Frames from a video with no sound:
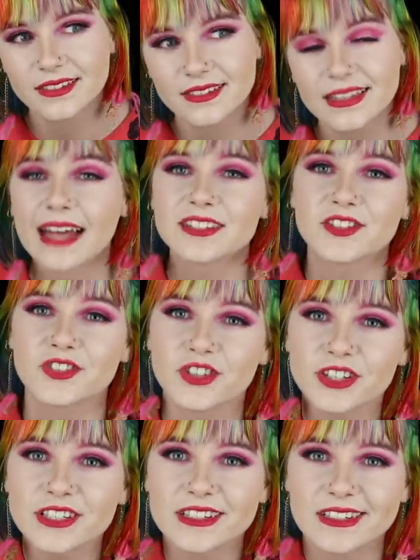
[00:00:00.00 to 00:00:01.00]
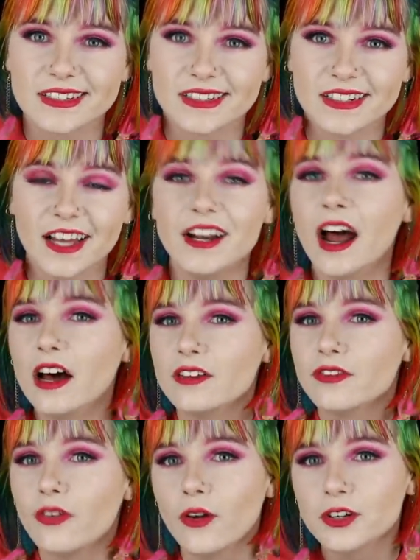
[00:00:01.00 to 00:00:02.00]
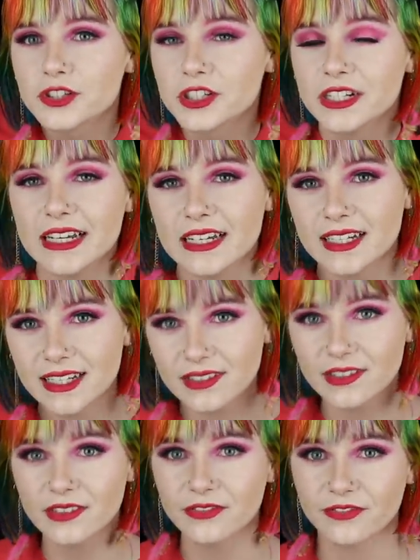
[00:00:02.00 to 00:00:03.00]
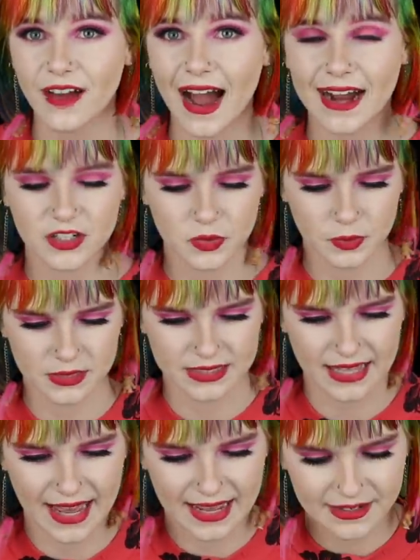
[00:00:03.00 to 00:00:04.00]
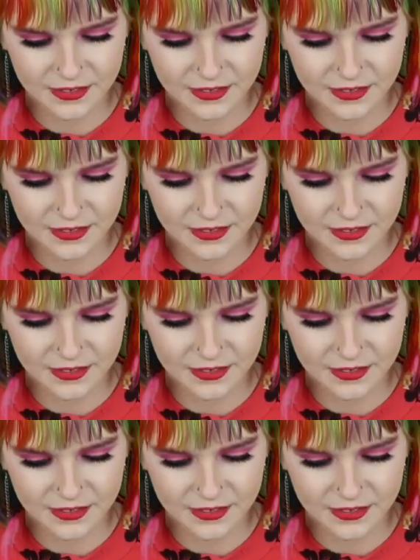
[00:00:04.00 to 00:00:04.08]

That's just an unfortunate fact with that.